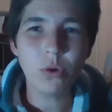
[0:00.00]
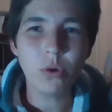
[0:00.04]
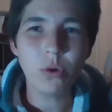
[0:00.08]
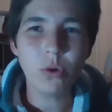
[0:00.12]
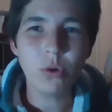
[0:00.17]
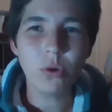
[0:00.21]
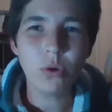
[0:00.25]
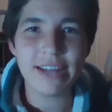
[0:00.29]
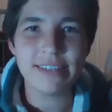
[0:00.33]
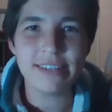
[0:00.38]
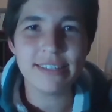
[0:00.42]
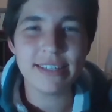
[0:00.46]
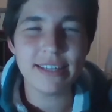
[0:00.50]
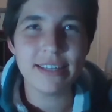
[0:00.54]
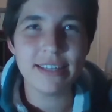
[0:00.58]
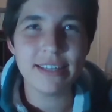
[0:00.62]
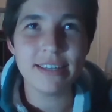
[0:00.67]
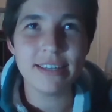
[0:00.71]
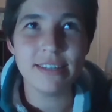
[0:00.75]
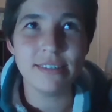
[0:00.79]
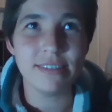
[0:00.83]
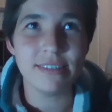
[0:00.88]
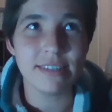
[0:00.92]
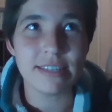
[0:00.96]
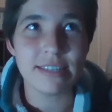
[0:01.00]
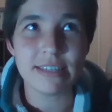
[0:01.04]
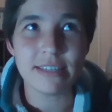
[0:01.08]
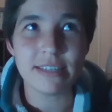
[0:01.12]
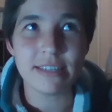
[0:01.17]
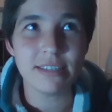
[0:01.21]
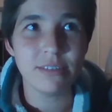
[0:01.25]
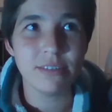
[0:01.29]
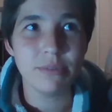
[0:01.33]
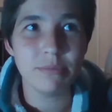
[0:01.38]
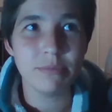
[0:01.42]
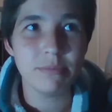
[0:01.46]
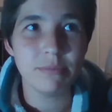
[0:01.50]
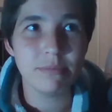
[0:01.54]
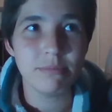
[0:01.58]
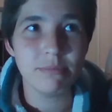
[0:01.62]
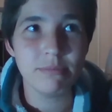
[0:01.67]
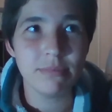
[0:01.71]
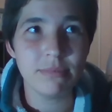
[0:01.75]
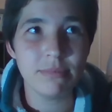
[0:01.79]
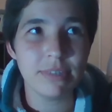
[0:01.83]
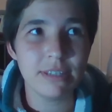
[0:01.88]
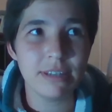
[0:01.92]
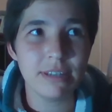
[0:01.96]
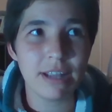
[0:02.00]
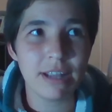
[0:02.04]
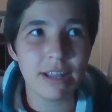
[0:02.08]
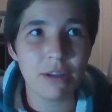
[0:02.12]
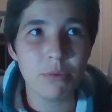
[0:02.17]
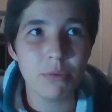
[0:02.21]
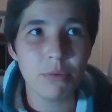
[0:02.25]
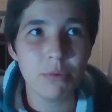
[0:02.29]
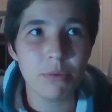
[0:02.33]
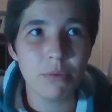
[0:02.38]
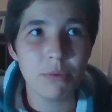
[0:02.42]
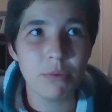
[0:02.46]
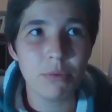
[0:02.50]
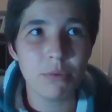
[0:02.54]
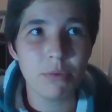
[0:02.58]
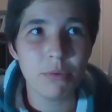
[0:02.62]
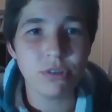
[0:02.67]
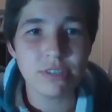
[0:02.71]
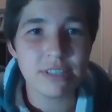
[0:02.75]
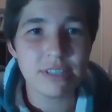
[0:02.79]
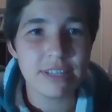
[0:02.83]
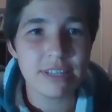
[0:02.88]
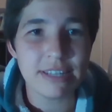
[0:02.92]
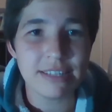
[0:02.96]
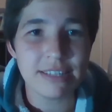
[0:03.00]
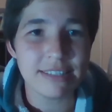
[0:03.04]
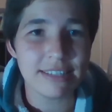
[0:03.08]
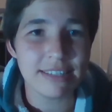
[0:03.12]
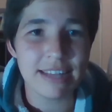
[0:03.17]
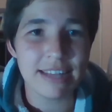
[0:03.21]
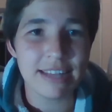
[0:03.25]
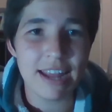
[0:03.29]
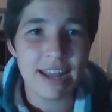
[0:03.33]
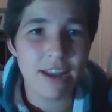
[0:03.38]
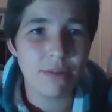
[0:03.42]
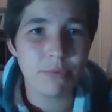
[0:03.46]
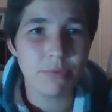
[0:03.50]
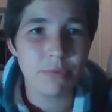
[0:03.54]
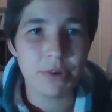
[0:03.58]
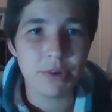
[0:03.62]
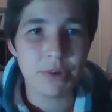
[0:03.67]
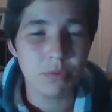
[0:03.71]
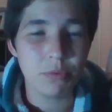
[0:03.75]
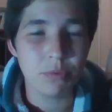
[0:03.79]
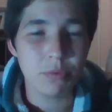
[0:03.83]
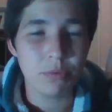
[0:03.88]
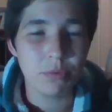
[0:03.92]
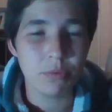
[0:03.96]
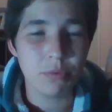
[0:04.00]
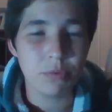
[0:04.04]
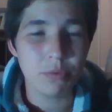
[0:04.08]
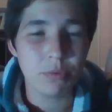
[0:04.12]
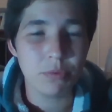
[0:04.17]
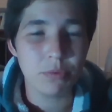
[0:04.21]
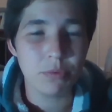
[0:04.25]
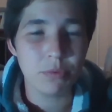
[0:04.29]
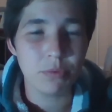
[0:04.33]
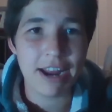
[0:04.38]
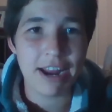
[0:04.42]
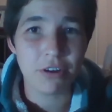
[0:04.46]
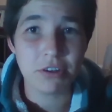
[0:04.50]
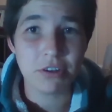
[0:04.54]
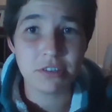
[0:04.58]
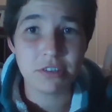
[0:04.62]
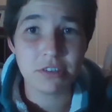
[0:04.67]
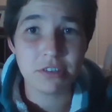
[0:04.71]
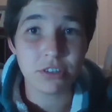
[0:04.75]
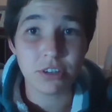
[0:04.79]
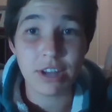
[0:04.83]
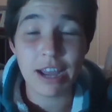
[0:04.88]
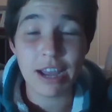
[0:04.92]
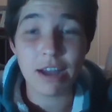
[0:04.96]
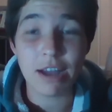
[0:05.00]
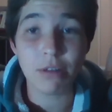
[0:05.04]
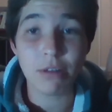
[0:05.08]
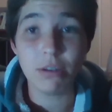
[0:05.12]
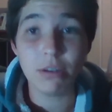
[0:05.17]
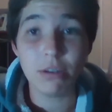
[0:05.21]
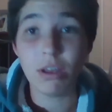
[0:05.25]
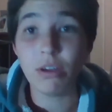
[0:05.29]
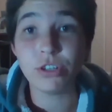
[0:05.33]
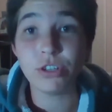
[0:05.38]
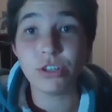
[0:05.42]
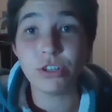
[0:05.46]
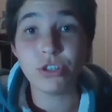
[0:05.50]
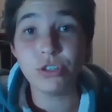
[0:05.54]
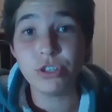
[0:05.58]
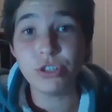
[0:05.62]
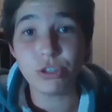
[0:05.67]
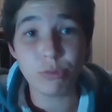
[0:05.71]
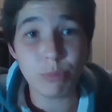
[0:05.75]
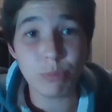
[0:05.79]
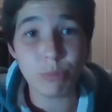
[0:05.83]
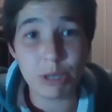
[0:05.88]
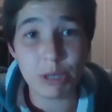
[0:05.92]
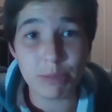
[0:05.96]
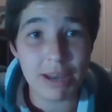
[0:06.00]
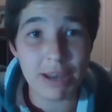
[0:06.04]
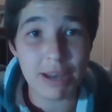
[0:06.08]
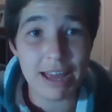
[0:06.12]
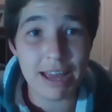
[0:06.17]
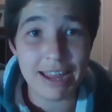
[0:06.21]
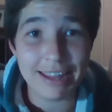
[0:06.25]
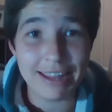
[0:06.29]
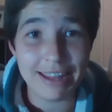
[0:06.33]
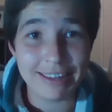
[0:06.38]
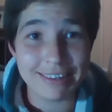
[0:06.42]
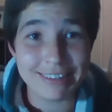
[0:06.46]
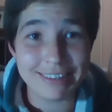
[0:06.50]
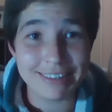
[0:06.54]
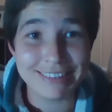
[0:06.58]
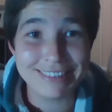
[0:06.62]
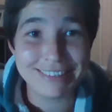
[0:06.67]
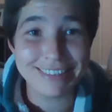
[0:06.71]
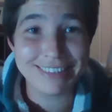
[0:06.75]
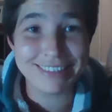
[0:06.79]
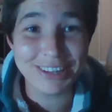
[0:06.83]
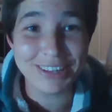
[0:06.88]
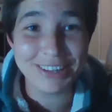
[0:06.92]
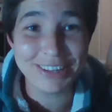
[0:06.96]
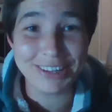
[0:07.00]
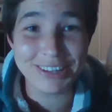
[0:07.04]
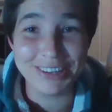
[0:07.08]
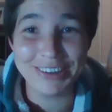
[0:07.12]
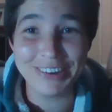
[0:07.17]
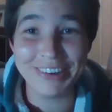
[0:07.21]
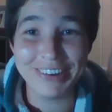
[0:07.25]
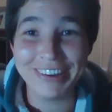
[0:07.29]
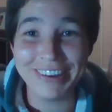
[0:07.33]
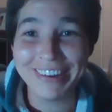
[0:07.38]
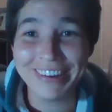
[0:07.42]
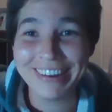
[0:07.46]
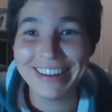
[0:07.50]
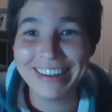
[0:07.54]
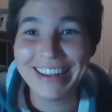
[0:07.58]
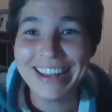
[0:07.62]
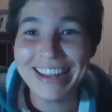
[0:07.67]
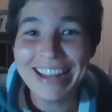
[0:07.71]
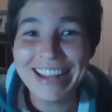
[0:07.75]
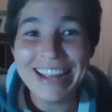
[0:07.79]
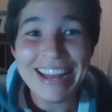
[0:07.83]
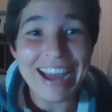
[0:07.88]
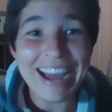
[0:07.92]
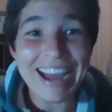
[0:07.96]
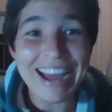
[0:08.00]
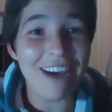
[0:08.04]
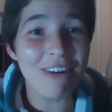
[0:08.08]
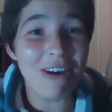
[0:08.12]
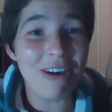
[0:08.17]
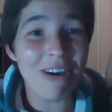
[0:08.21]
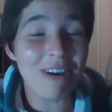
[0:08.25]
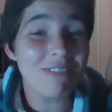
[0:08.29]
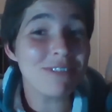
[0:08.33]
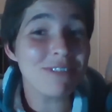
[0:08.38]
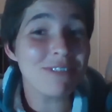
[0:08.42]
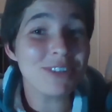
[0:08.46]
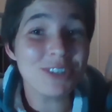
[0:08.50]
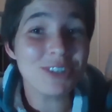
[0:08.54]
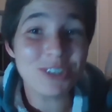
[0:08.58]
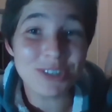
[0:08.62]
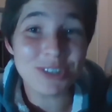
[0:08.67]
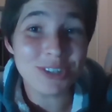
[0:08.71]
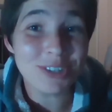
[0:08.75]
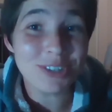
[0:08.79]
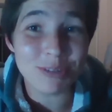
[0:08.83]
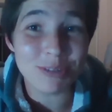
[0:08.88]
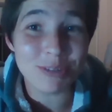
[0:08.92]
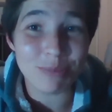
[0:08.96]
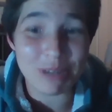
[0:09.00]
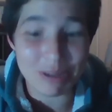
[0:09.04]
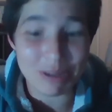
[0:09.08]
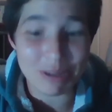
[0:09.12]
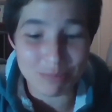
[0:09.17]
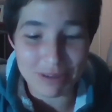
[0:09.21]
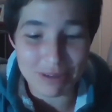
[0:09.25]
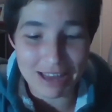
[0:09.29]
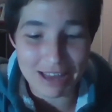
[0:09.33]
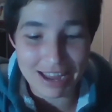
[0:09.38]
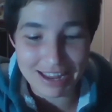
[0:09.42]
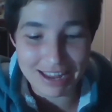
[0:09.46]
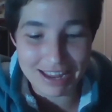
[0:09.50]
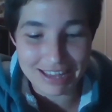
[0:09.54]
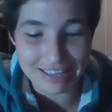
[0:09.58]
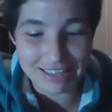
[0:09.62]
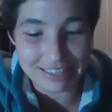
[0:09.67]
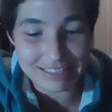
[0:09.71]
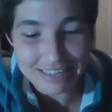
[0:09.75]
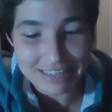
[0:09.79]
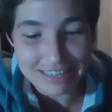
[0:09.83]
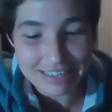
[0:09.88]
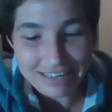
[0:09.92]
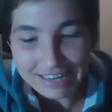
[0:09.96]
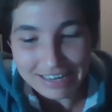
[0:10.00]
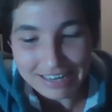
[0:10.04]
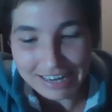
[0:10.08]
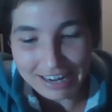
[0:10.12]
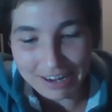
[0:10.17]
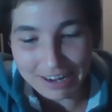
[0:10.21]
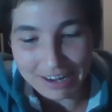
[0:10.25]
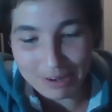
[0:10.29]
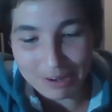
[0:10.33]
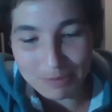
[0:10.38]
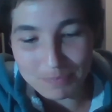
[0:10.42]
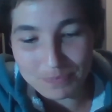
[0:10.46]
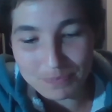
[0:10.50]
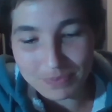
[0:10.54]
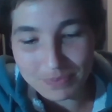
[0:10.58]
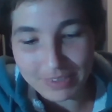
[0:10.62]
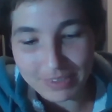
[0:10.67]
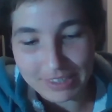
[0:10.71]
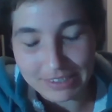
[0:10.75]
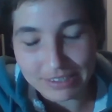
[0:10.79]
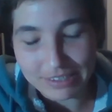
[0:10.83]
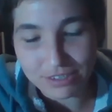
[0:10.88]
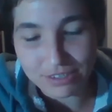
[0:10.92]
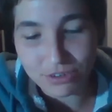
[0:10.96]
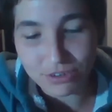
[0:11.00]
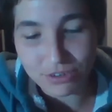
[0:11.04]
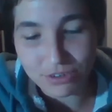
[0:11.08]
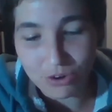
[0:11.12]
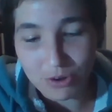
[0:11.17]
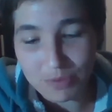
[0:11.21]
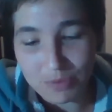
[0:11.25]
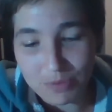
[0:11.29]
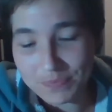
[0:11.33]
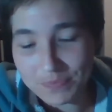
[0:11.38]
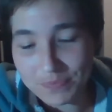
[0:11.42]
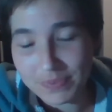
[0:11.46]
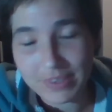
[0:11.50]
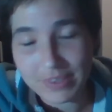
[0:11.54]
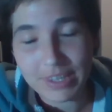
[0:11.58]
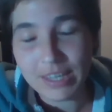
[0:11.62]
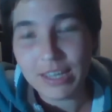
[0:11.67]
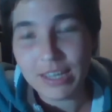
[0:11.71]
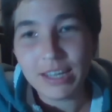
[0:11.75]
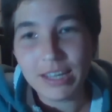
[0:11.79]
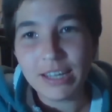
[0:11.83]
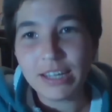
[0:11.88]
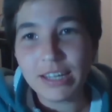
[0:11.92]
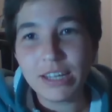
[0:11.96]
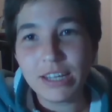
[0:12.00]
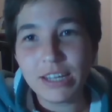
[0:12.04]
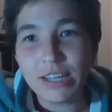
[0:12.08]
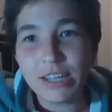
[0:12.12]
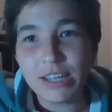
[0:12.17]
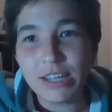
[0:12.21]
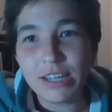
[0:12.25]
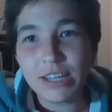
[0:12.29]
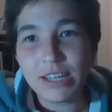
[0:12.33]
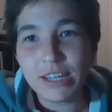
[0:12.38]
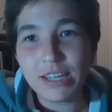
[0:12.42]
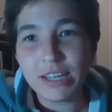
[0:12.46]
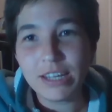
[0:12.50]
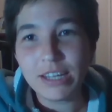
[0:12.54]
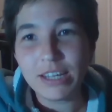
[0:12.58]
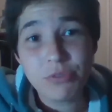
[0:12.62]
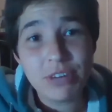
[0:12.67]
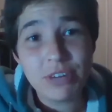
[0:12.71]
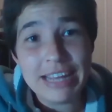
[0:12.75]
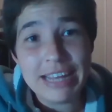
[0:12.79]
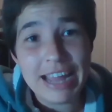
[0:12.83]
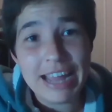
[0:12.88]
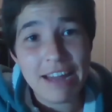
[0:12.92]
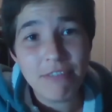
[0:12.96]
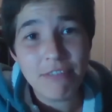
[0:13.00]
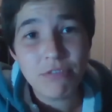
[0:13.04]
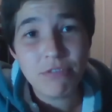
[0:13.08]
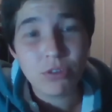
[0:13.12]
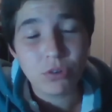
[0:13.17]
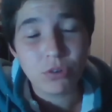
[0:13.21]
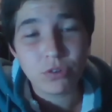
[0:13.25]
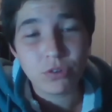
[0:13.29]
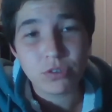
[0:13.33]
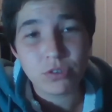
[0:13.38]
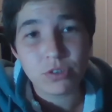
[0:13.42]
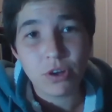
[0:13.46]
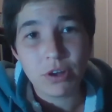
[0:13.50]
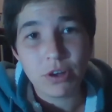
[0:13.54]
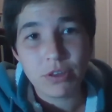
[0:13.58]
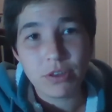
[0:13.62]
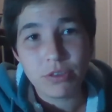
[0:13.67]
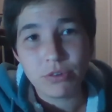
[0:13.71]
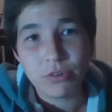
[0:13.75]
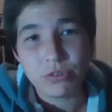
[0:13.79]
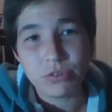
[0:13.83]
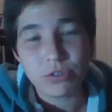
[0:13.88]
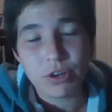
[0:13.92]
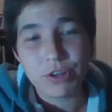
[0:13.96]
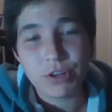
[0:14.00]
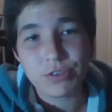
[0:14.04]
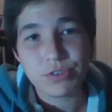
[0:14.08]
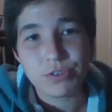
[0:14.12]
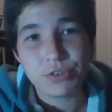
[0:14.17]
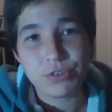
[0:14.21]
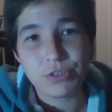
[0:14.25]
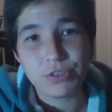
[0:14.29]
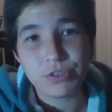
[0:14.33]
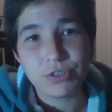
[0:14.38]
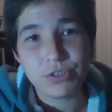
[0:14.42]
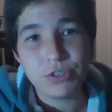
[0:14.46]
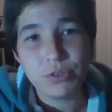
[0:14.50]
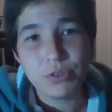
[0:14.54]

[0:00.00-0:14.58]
for icing is like one of those things again where what is the right answer how long should you be applying it yeah, yeah, how often should you be applying it um yeah and we don't really have those those answers